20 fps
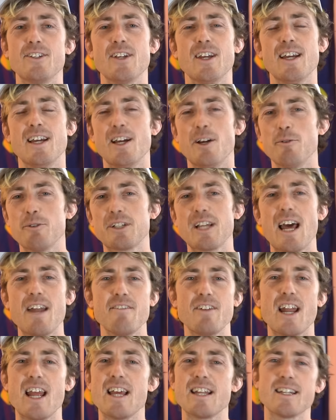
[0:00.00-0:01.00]
It was kind of
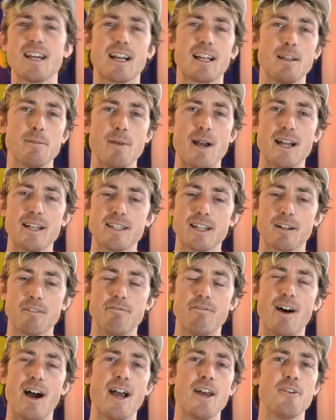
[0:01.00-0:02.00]
an anticlimactic
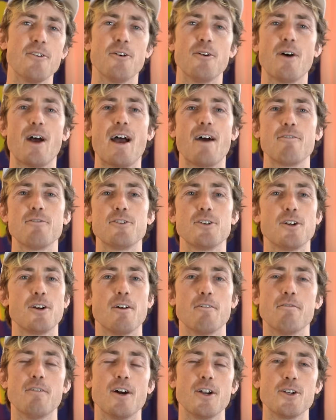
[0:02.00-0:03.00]
final after a
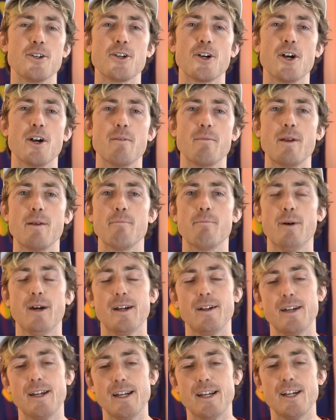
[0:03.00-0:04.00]
fun tournament.
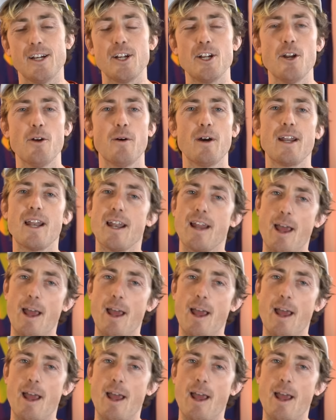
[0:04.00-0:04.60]
But you know what?